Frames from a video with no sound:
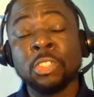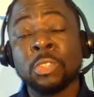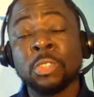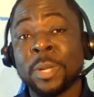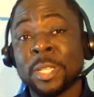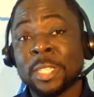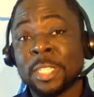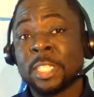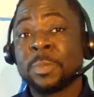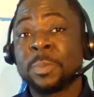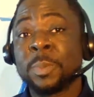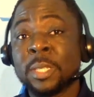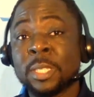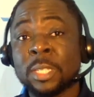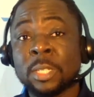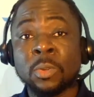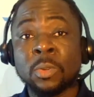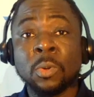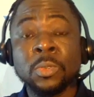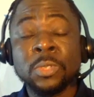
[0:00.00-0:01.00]
to
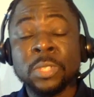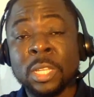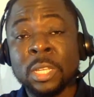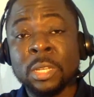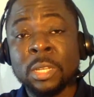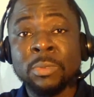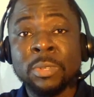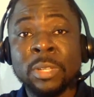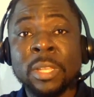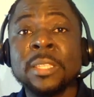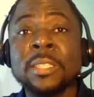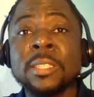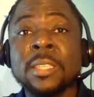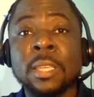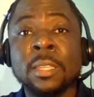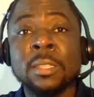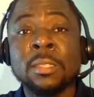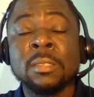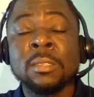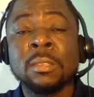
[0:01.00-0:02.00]
participate in wholesaling real
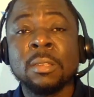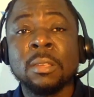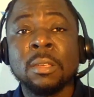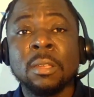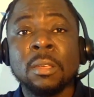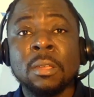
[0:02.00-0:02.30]
estate.